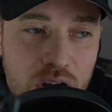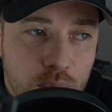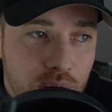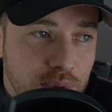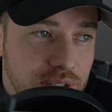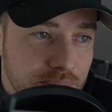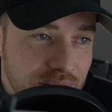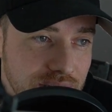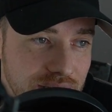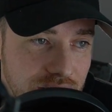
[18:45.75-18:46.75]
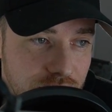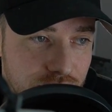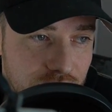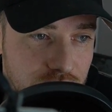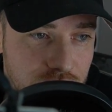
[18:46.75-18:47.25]
When I went to meet C.T.
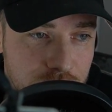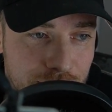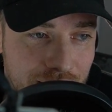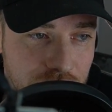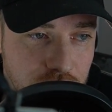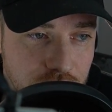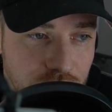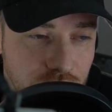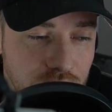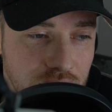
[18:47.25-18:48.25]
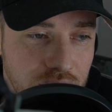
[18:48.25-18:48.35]
Fletcher this past year,